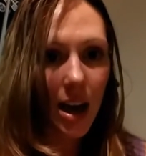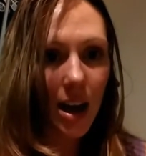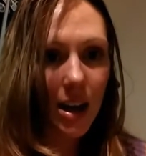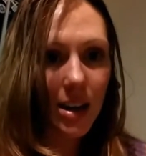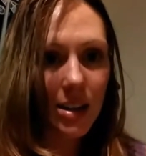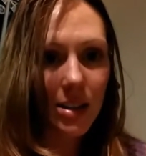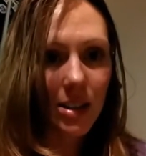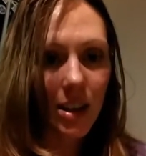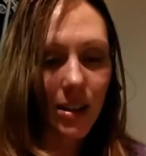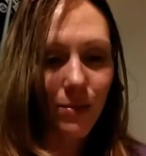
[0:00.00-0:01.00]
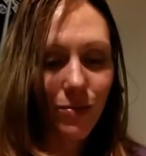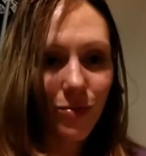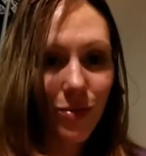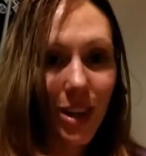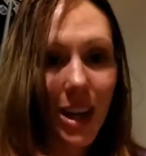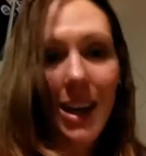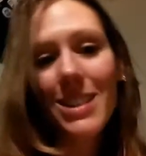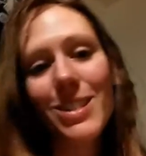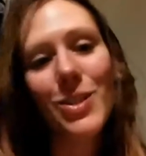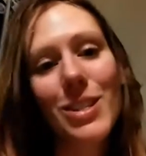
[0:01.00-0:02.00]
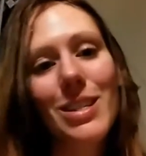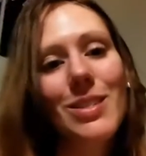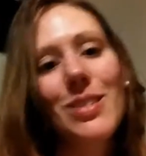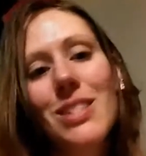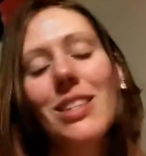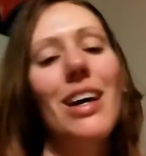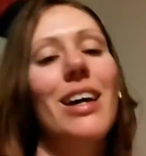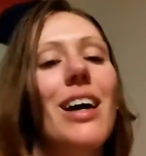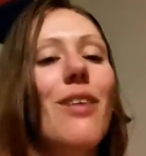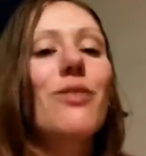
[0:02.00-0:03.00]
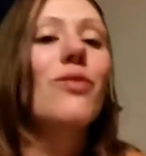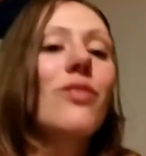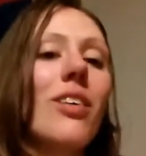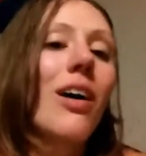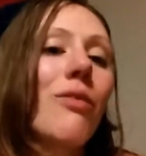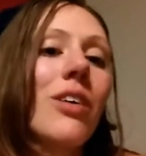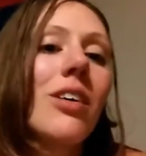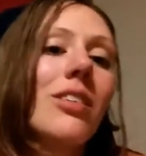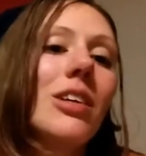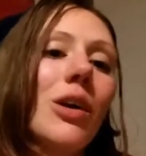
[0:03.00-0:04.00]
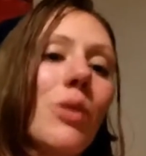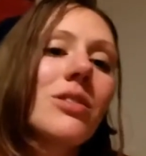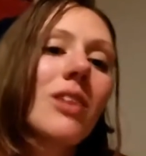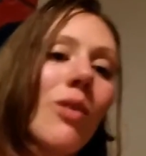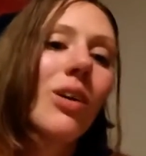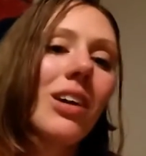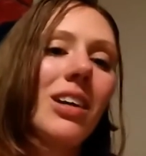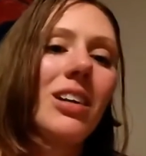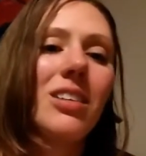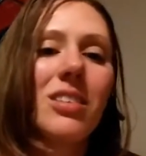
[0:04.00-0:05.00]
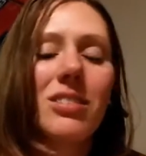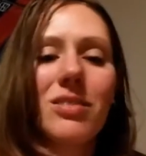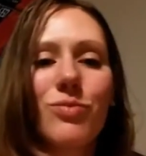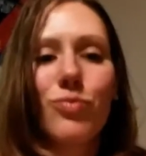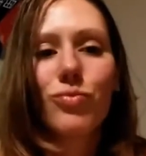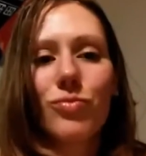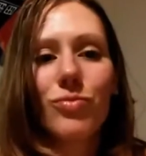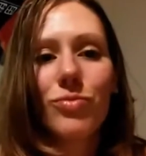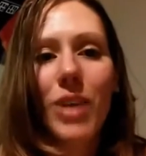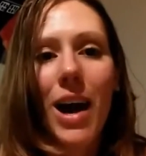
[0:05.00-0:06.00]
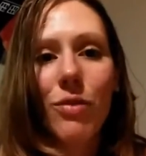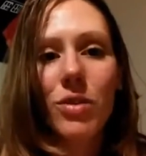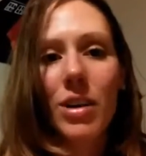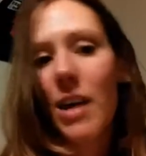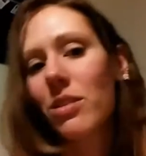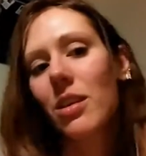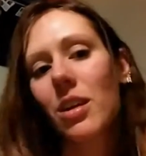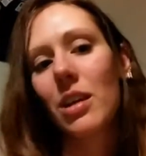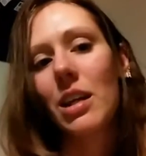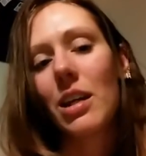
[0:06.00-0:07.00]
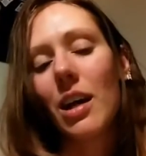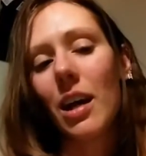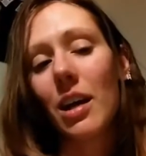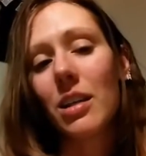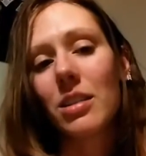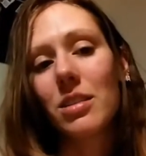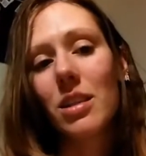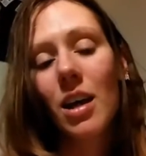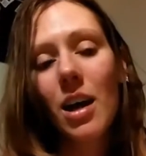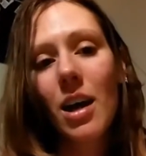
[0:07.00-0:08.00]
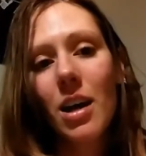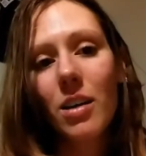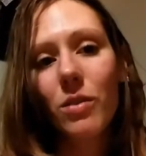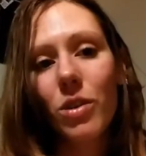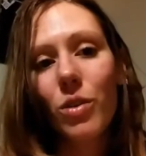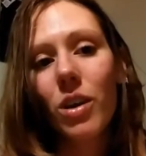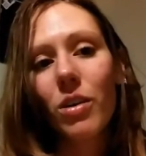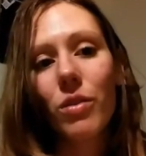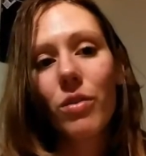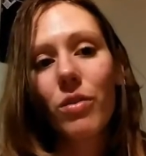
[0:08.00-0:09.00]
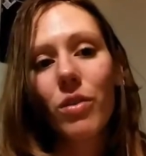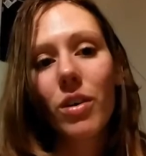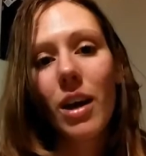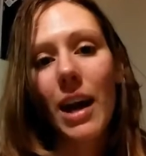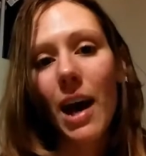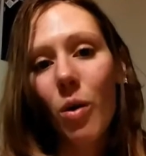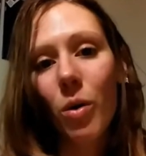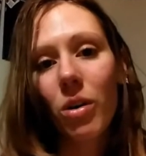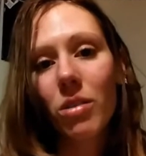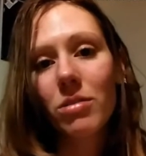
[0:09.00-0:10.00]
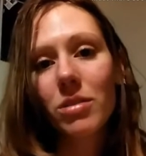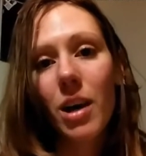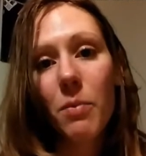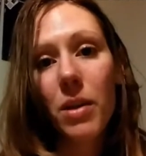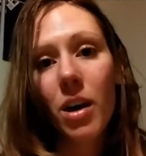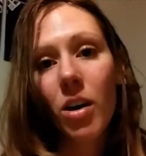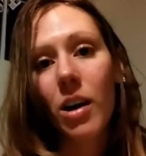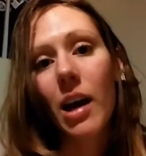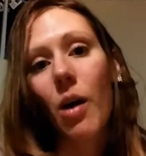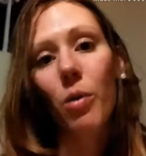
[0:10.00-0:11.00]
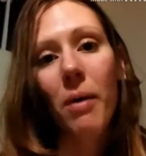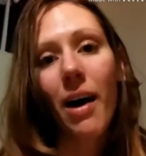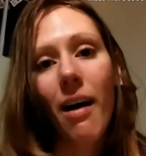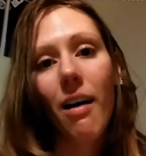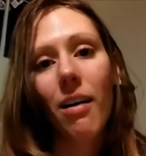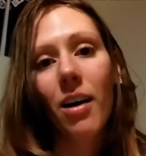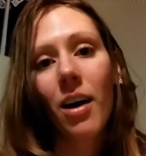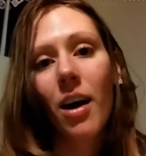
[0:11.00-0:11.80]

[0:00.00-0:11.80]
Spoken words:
And he answers, and he's like, I figured, it's already after 9:30, and you give an hour up there and an hour back.